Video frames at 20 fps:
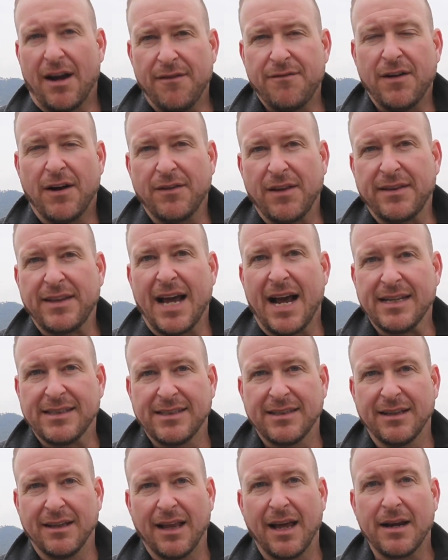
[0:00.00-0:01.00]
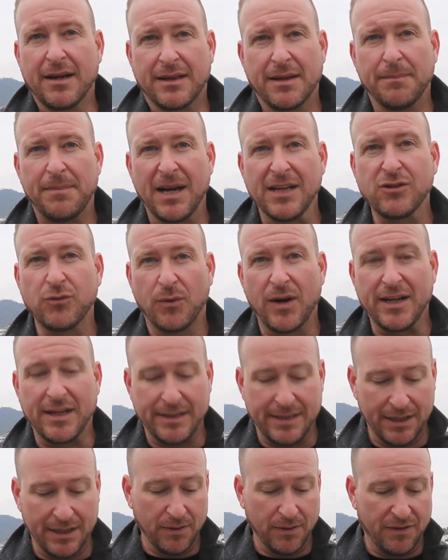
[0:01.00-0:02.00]
I found that that's like the best way
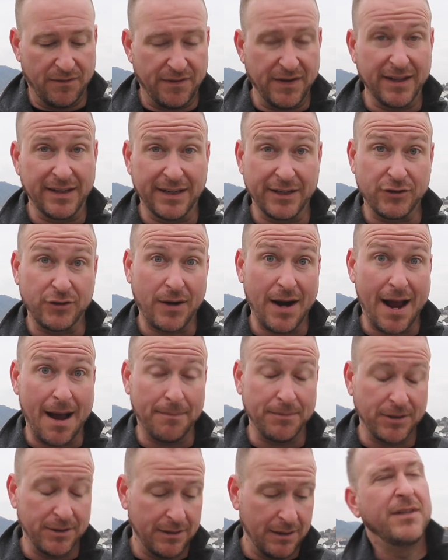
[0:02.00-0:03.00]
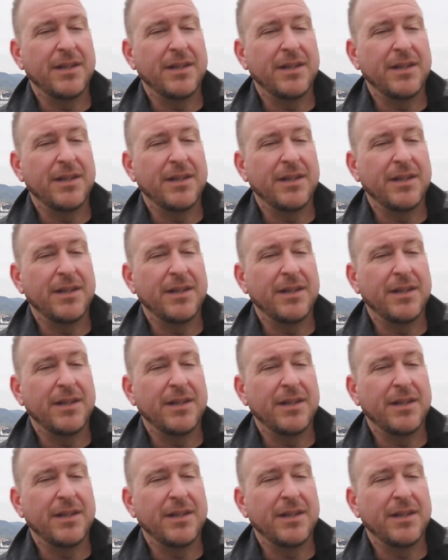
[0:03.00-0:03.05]
to with feeling trapped.